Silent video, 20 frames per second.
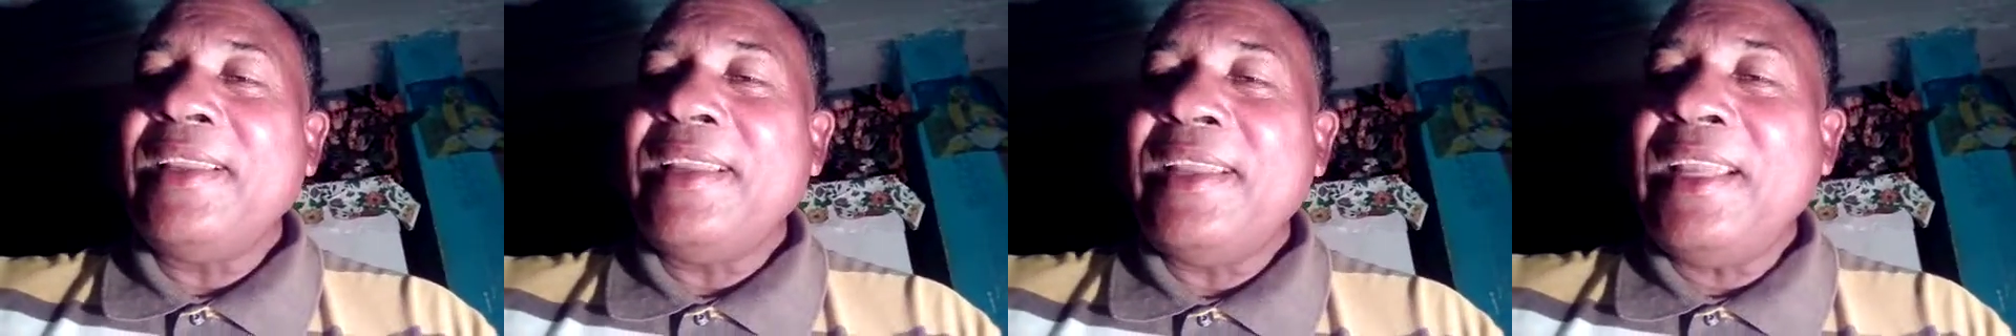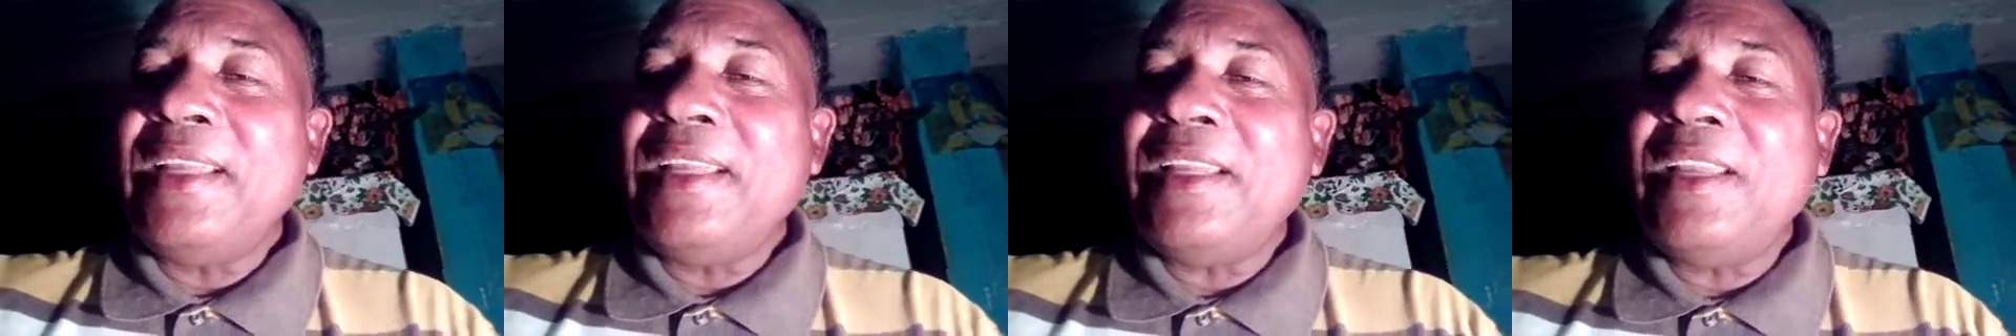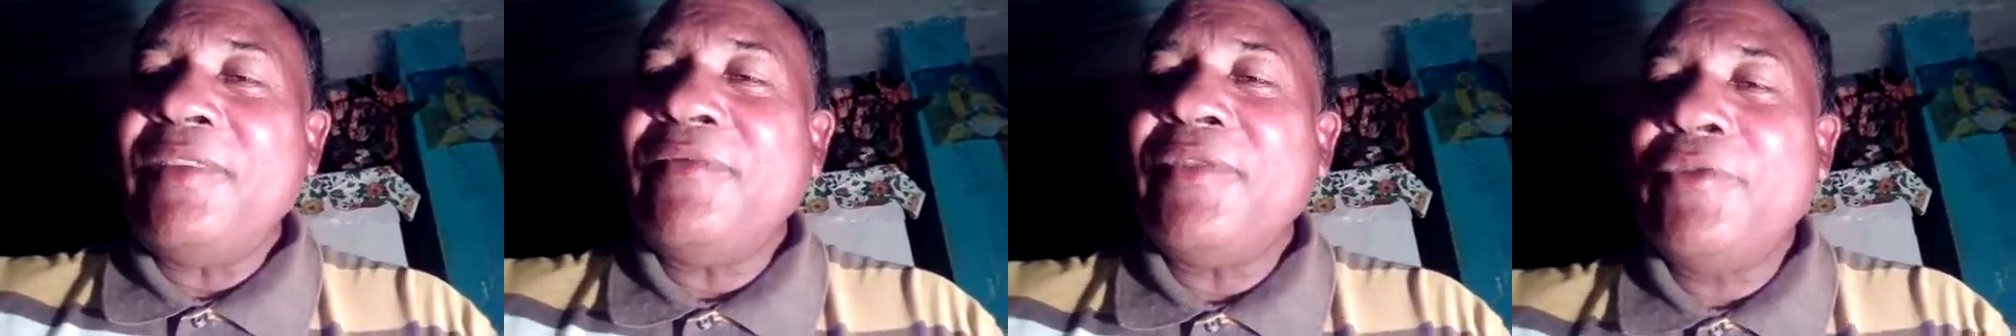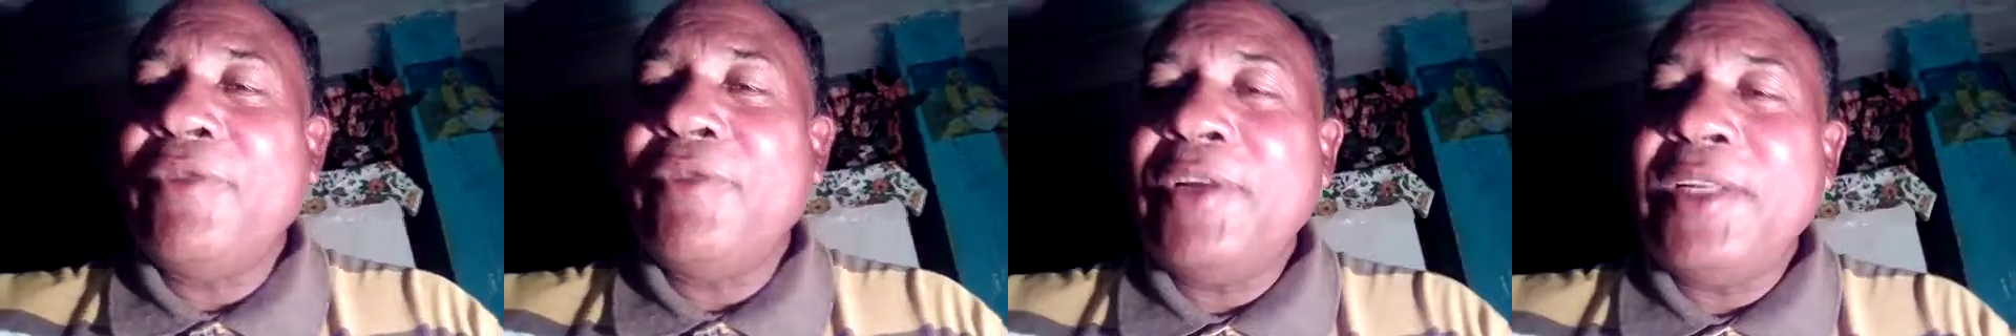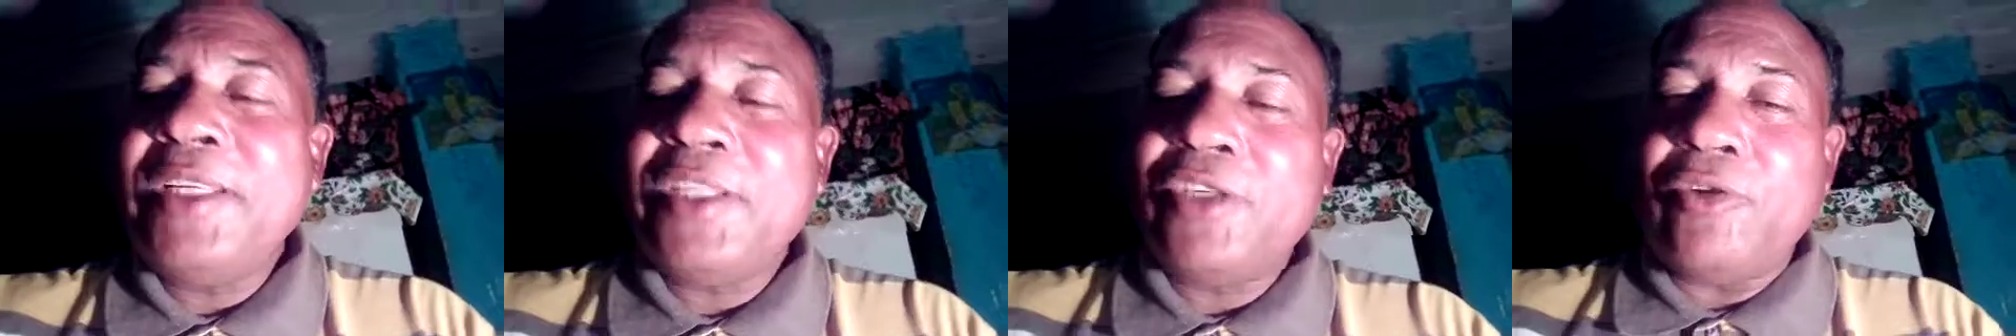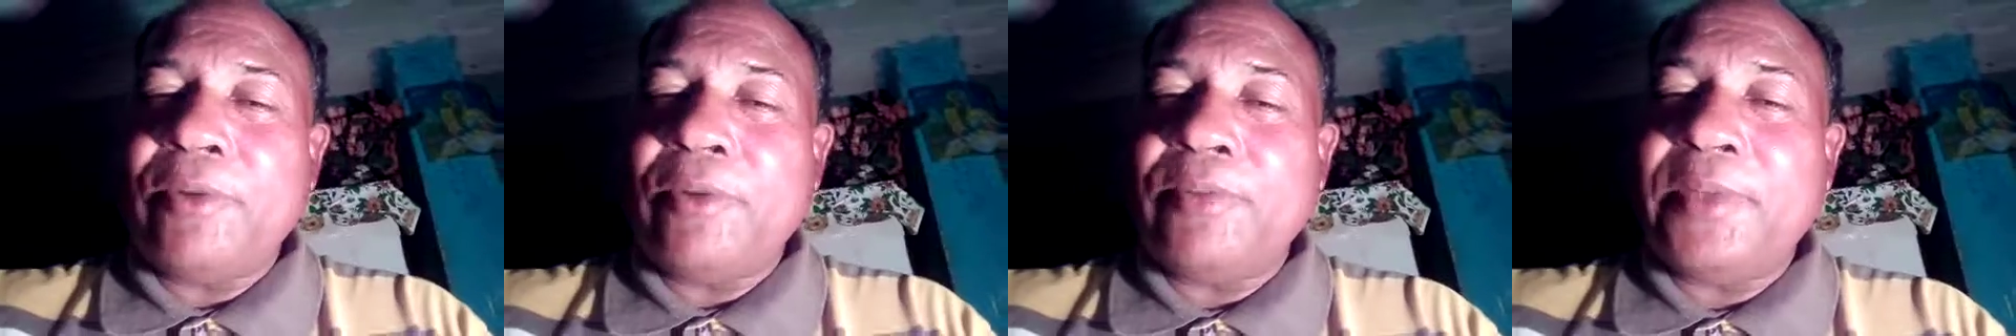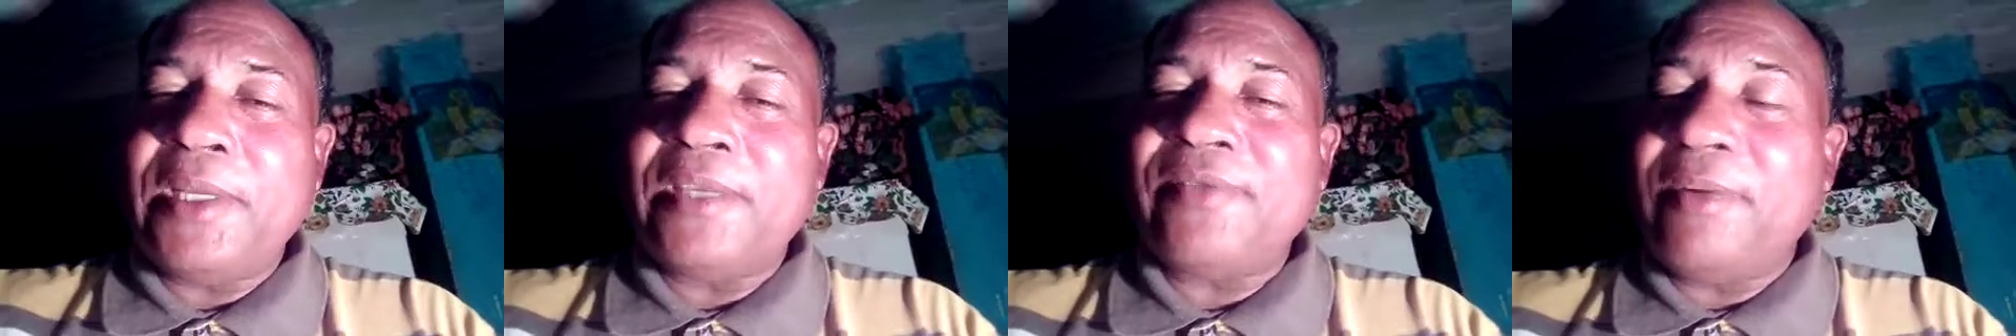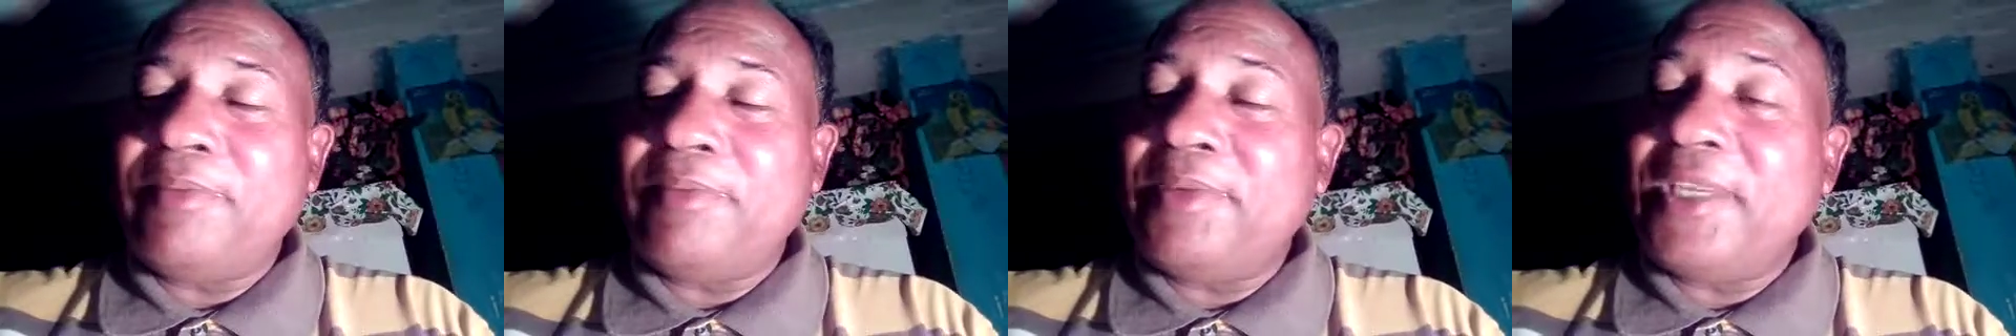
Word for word: if you read the scriptures from